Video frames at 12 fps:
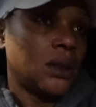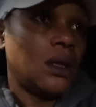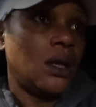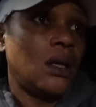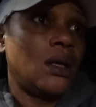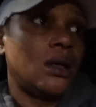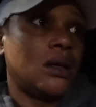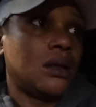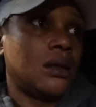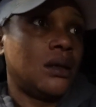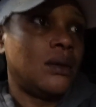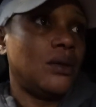Ah,
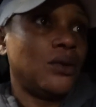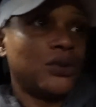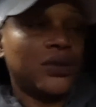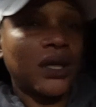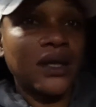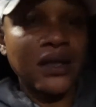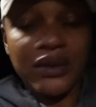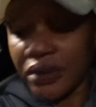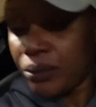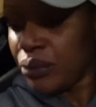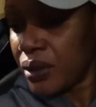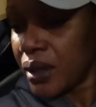Lord, I didn't
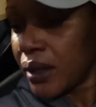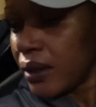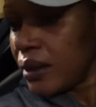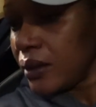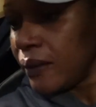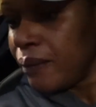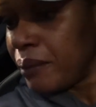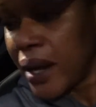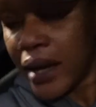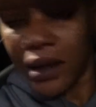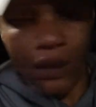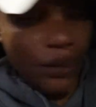even bring any
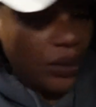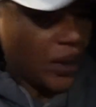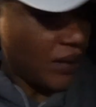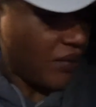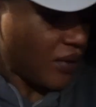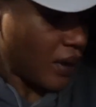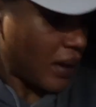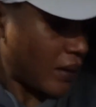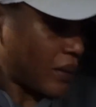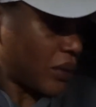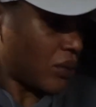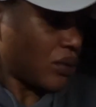bag or anything like that
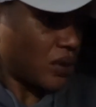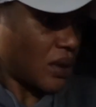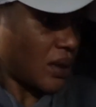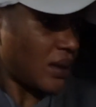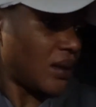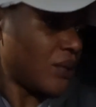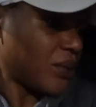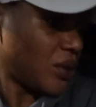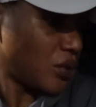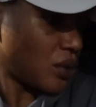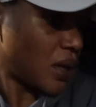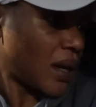because I didn't want
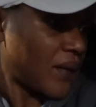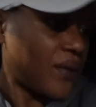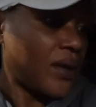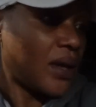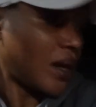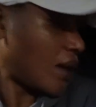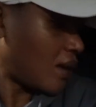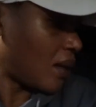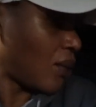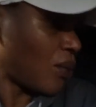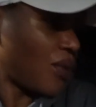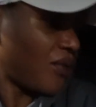to carry
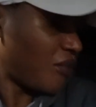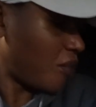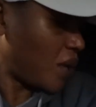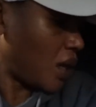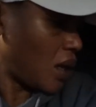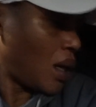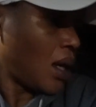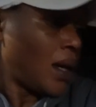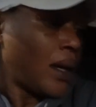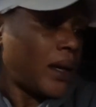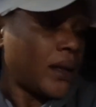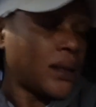anything with me
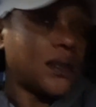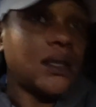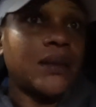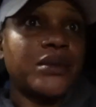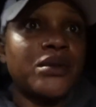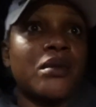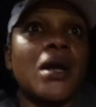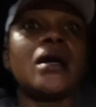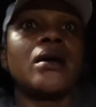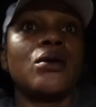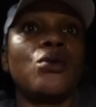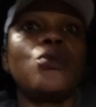except
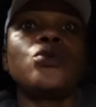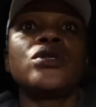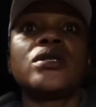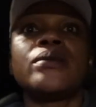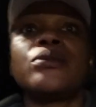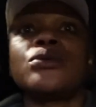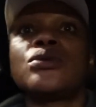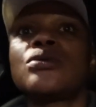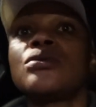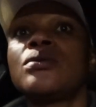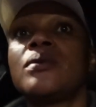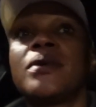my water
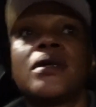bottle.